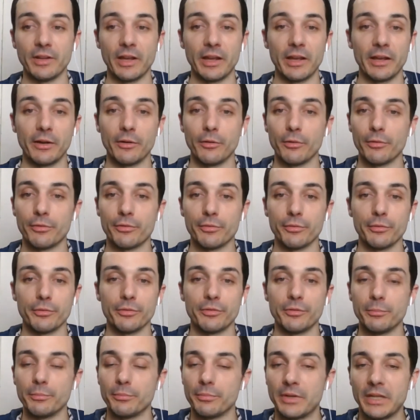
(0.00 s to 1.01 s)
I go through
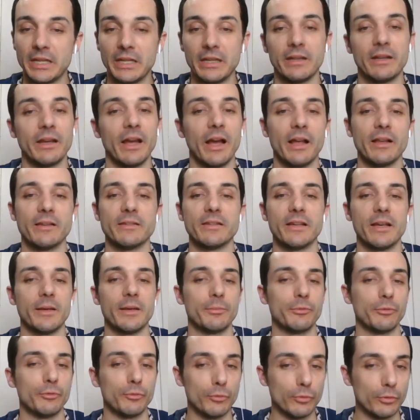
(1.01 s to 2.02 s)
some key
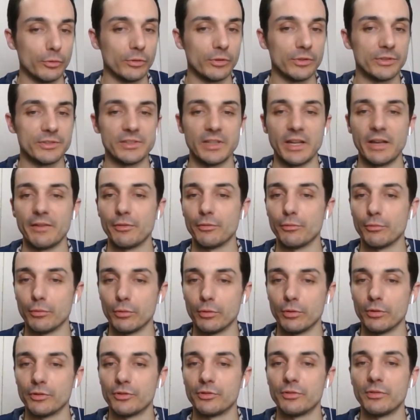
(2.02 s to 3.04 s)
concepts: Rule of Seven,
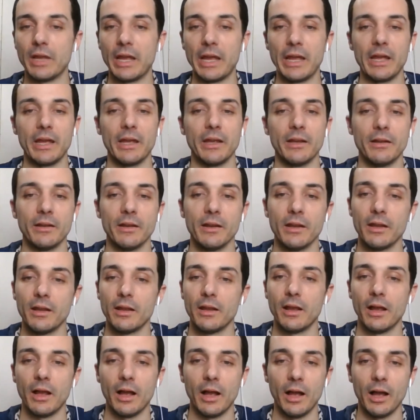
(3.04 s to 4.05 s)
Rule of Eight,
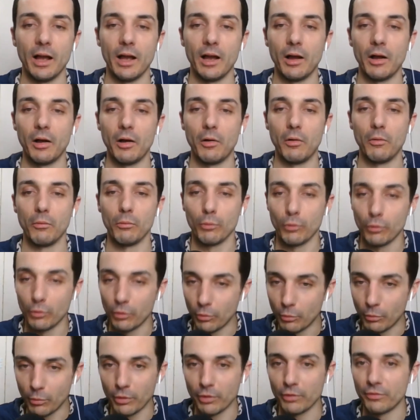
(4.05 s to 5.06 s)
uh, Rule of
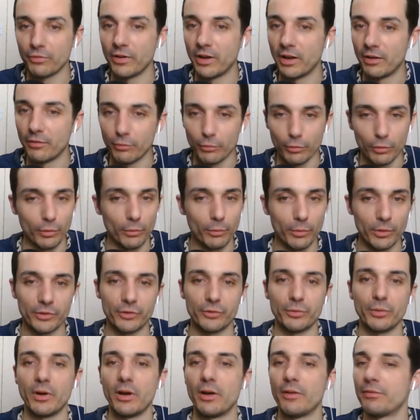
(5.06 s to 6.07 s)
105, Rule of
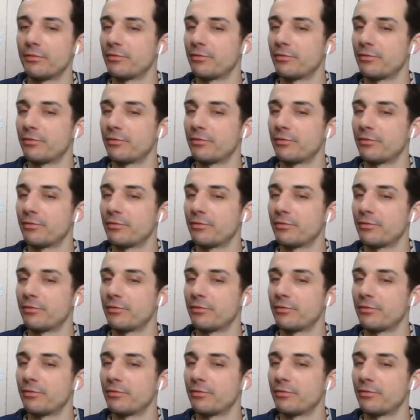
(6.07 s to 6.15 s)
112.